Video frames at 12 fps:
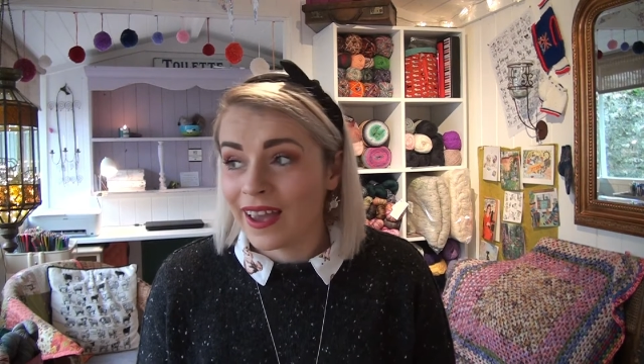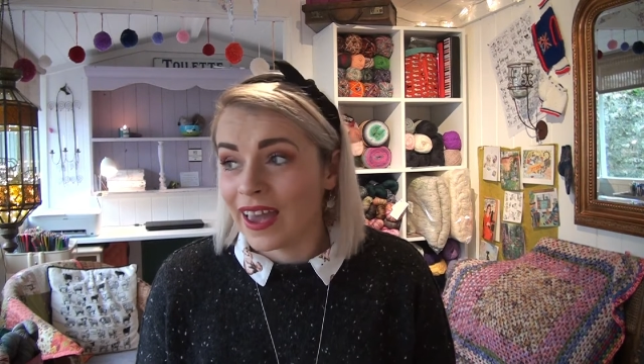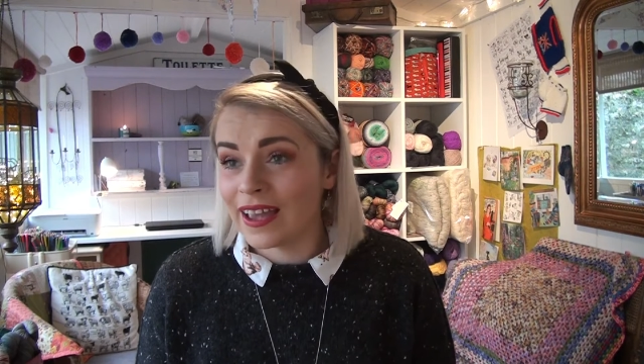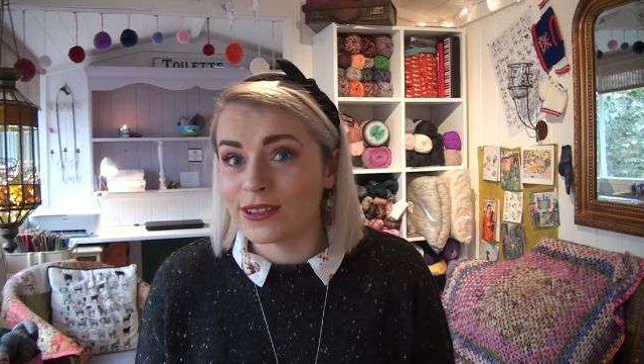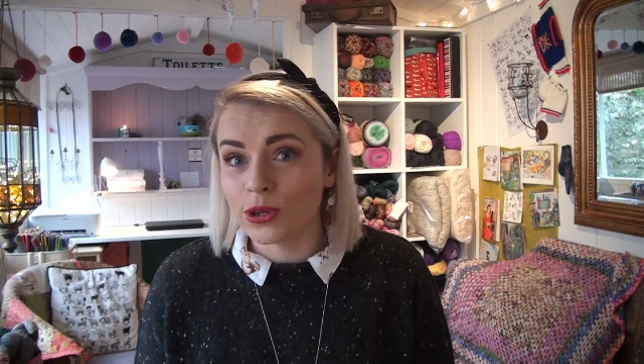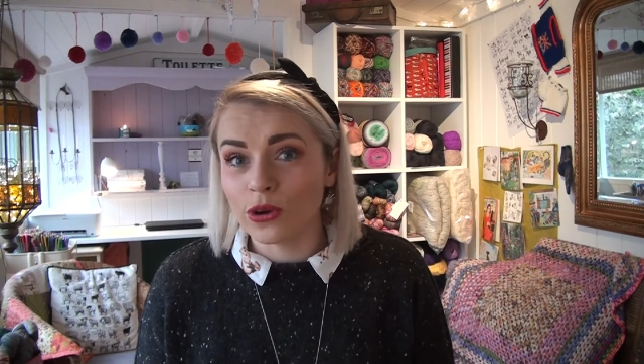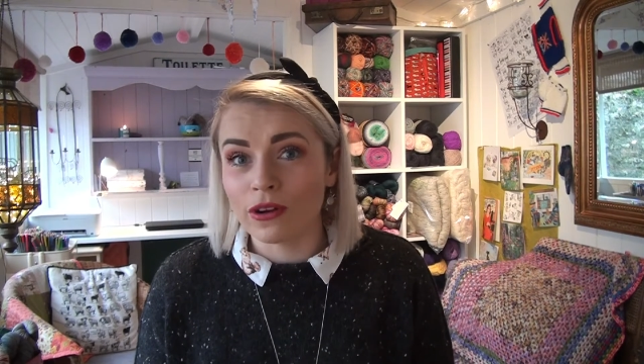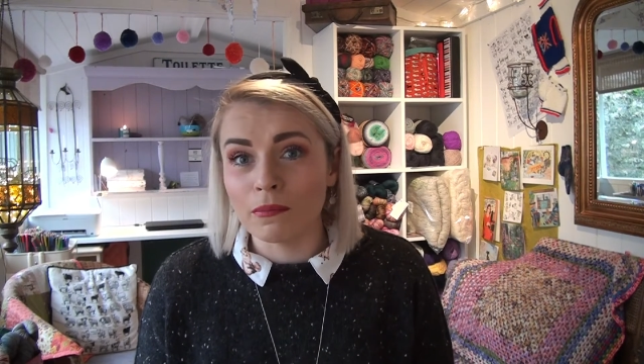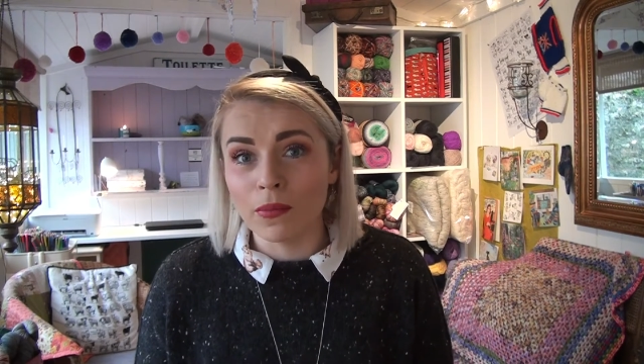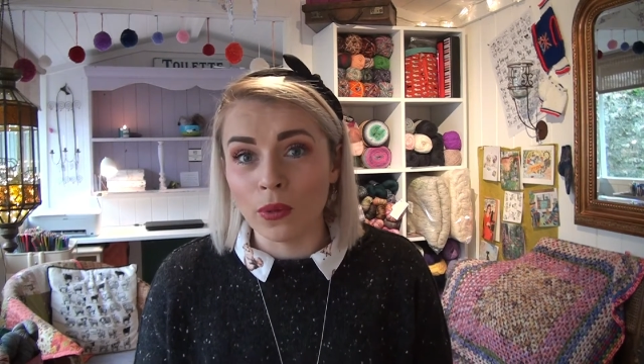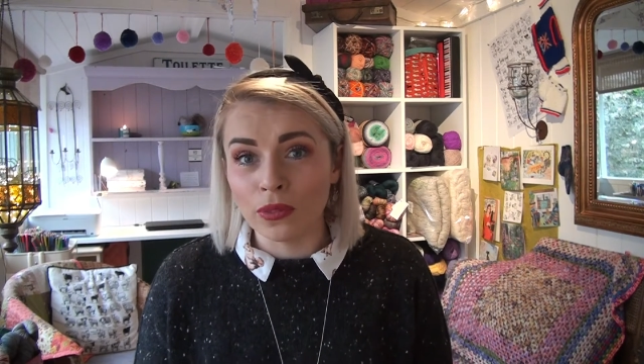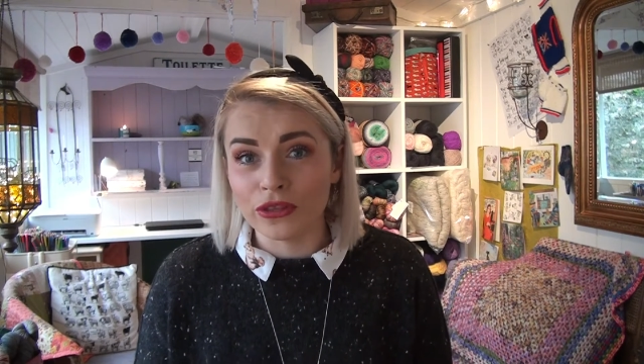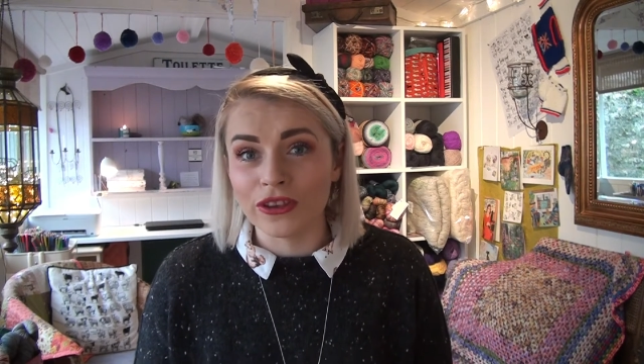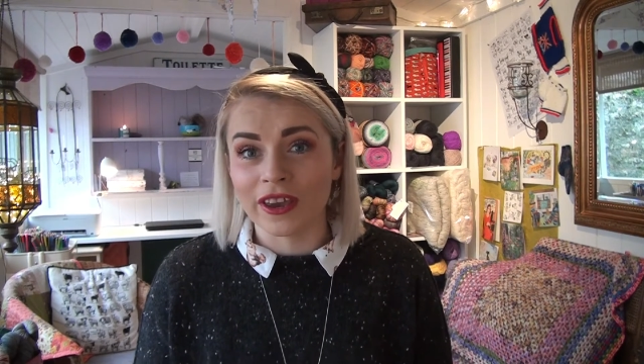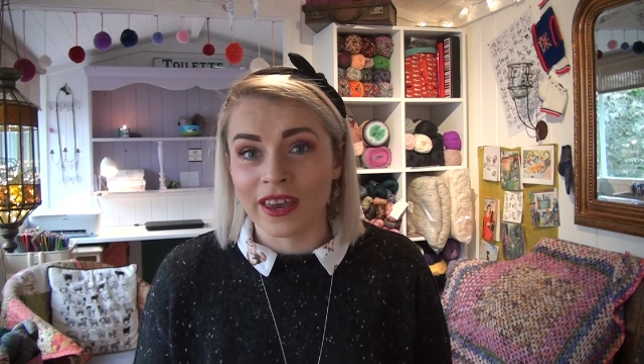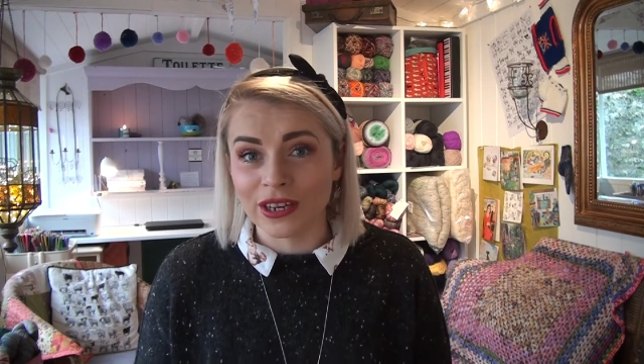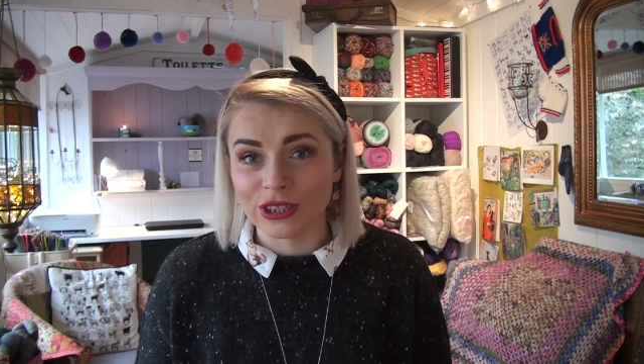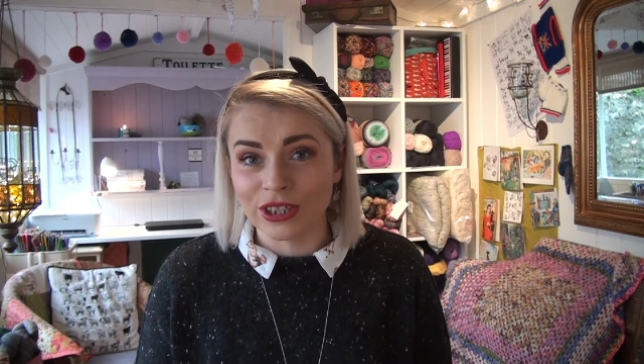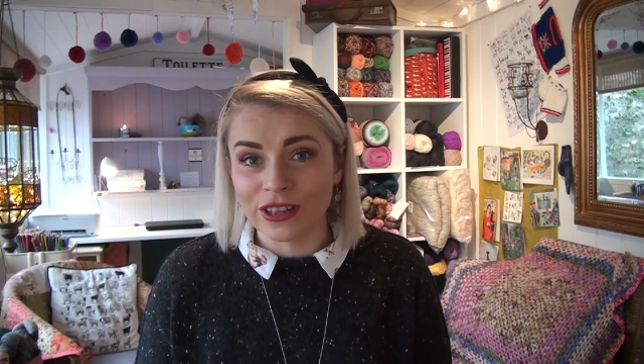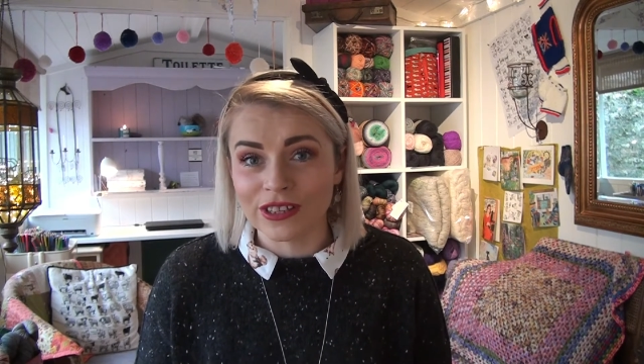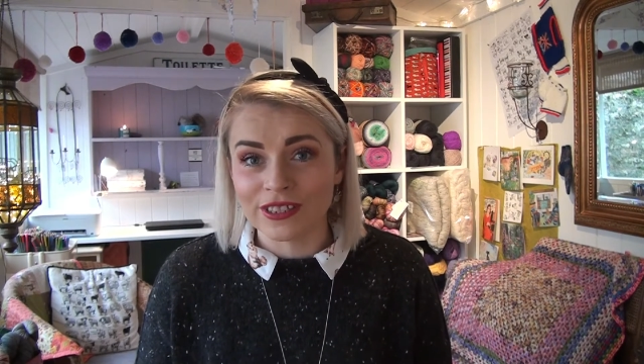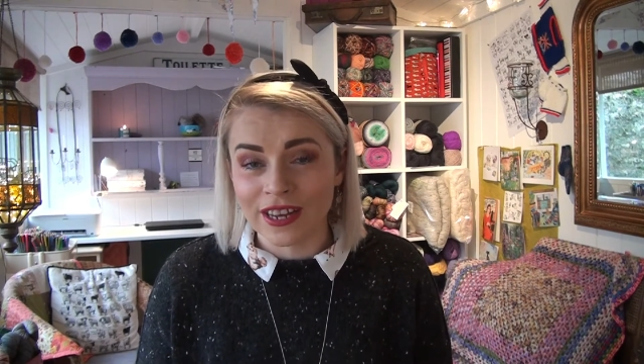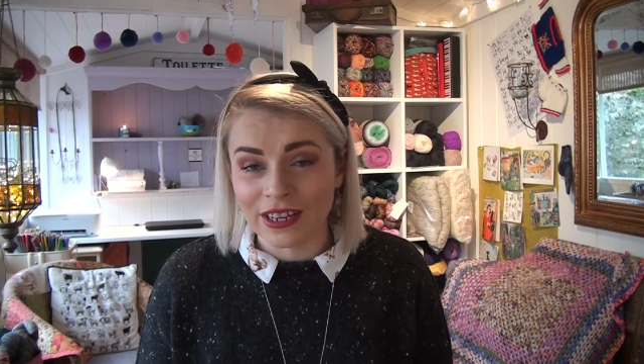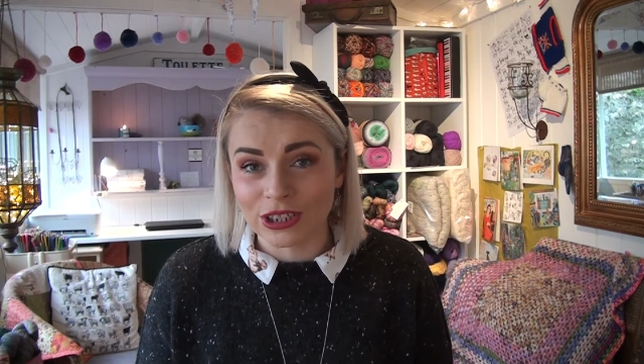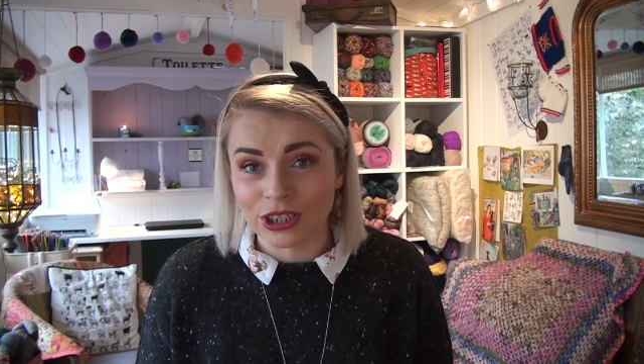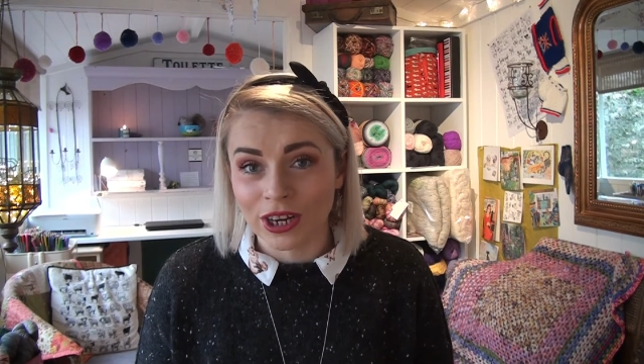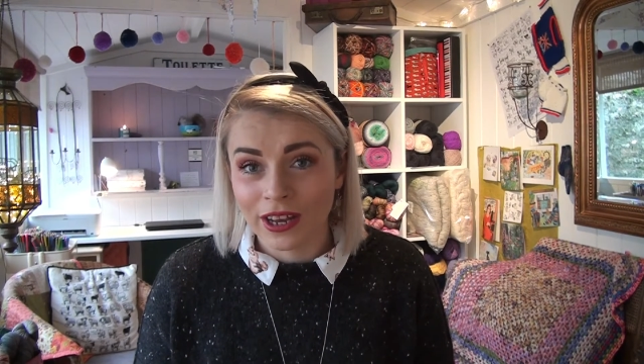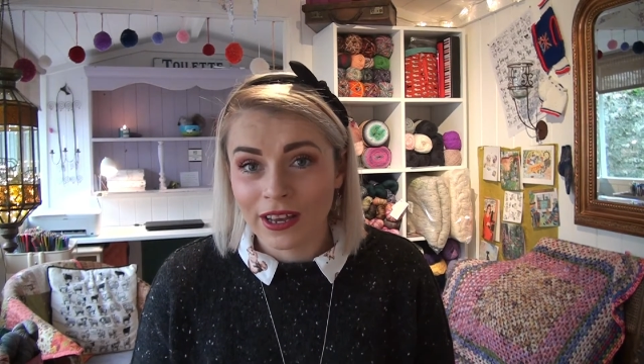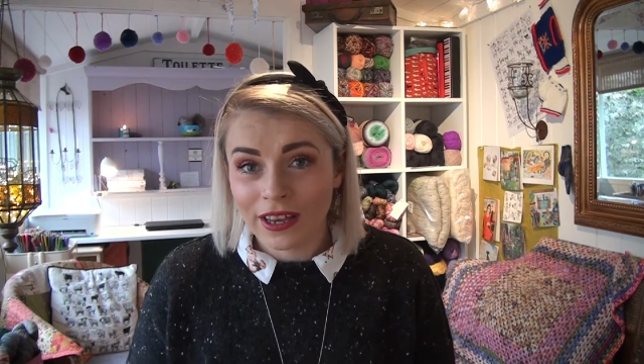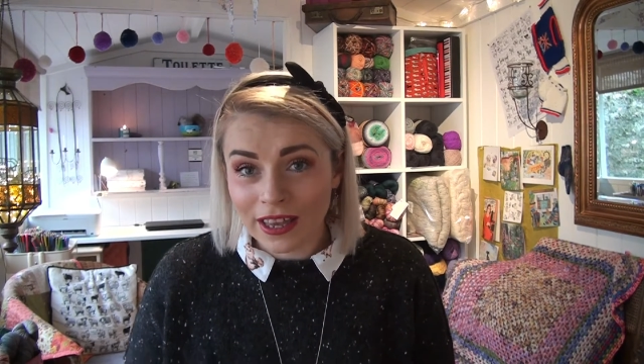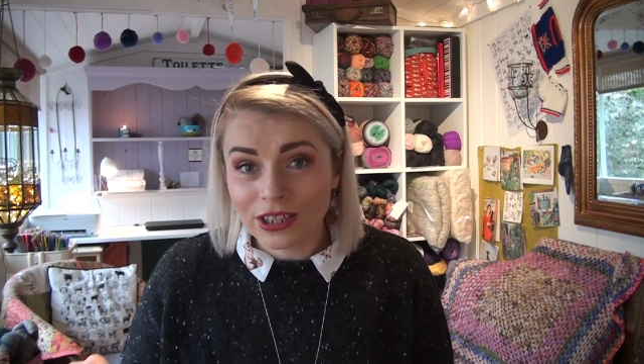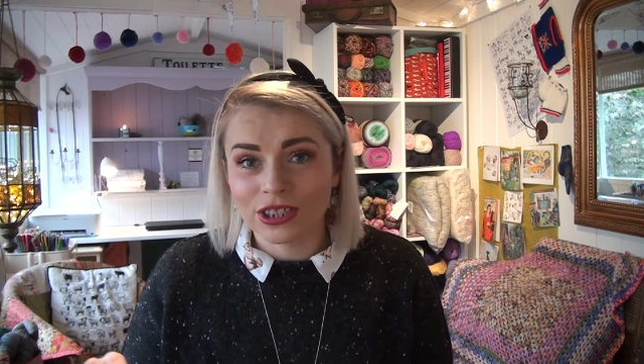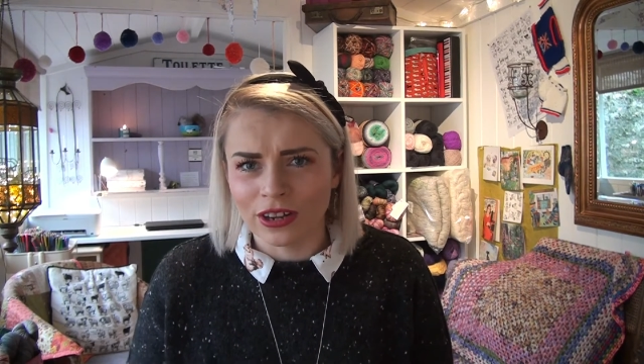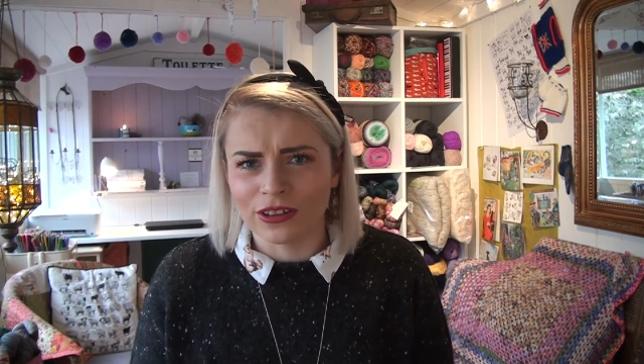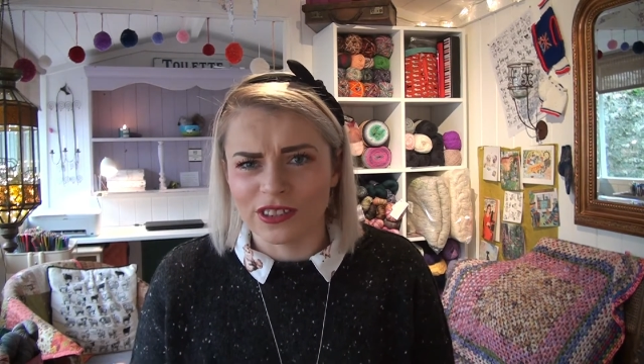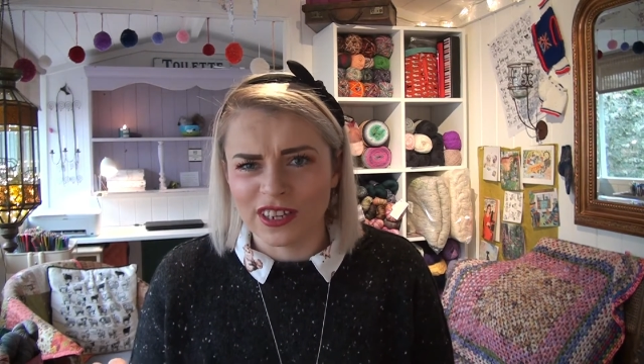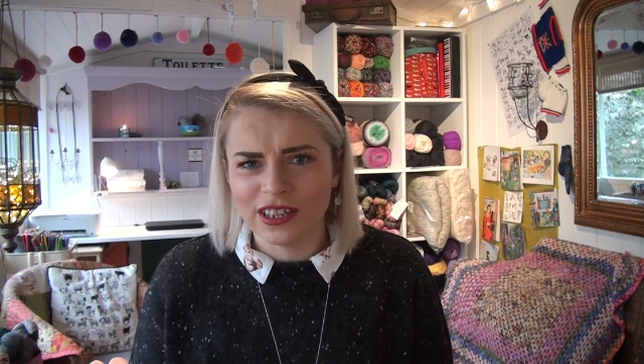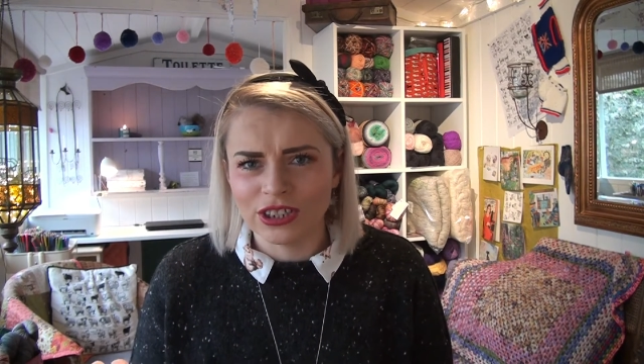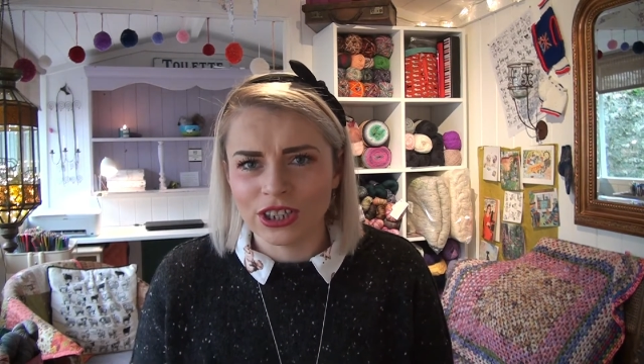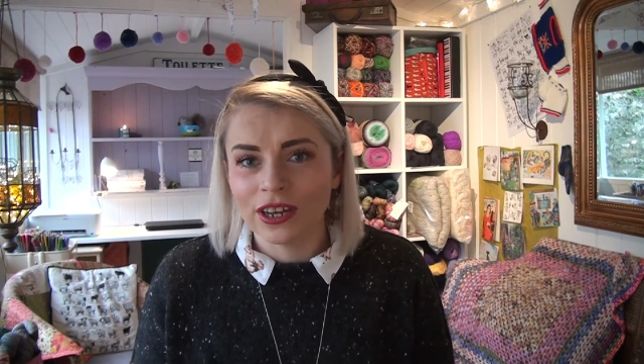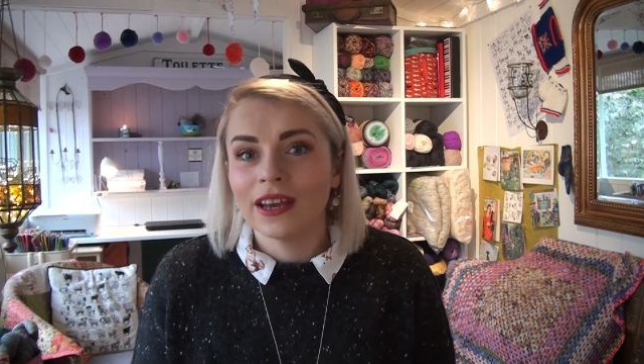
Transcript: it took her a month to Kitchener stitch the